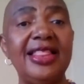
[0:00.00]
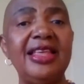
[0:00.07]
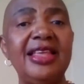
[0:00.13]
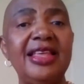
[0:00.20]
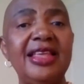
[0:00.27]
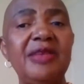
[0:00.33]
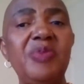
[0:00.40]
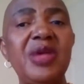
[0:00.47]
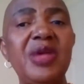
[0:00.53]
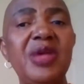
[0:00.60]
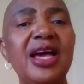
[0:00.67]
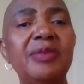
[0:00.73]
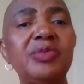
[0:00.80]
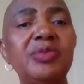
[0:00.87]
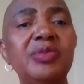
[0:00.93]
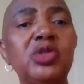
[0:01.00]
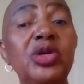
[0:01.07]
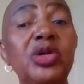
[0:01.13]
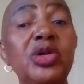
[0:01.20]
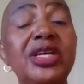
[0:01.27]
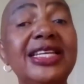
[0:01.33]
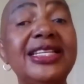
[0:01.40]
they become
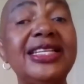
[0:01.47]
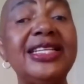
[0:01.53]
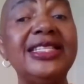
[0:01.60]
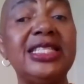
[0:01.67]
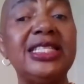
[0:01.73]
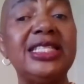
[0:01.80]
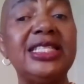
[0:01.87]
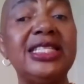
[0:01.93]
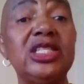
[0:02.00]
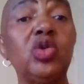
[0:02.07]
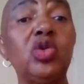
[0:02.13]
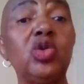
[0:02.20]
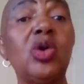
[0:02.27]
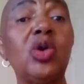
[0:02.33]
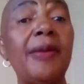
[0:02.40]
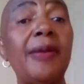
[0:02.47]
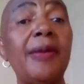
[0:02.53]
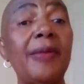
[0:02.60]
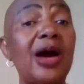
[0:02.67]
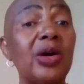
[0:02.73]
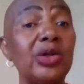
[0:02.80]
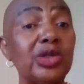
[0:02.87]
so easy to
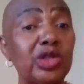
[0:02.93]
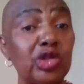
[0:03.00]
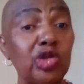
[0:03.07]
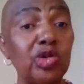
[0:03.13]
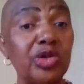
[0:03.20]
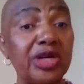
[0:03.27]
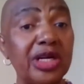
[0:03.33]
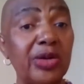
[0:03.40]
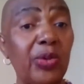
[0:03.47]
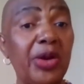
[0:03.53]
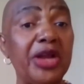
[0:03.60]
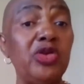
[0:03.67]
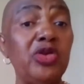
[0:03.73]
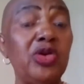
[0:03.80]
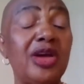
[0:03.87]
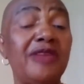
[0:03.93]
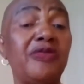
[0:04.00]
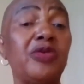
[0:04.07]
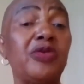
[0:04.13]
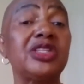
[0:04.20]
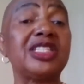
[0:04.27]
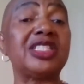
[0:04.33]
come out to when you
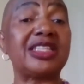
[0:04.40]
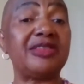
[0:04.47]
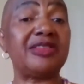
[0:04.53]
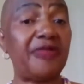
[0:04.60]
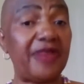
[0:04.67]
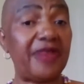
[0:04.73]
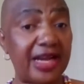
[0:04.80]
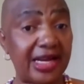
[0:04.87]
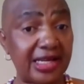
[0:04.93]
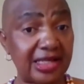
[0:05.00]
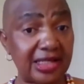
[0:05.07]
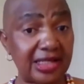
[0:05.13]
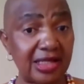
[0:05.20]
have got reflux.